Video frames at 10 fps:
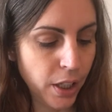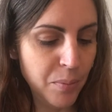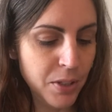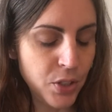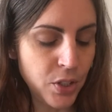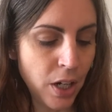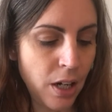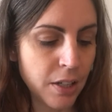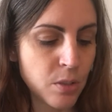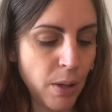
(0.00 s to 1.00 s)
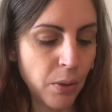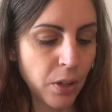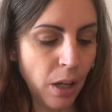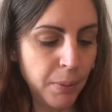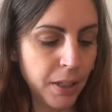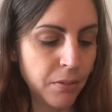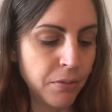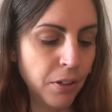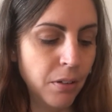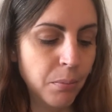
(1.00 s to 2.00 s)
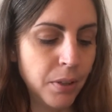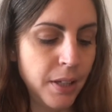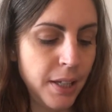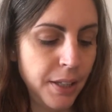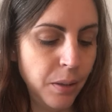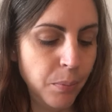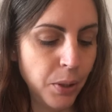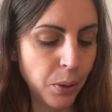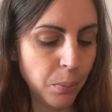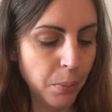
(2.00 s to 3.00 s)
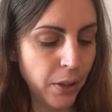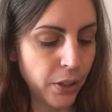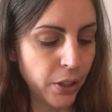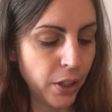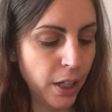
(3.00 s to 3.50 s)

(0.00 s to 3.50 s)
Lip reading: And she talks about coming from him and her mother